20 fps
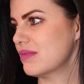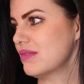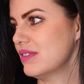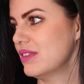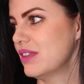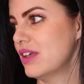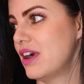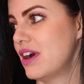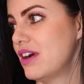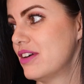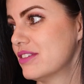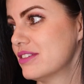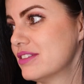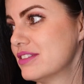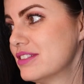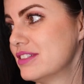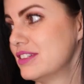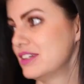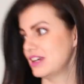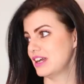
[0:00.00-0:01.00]

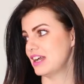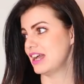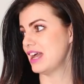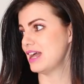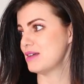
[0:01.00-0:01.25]
Absolutely no. No.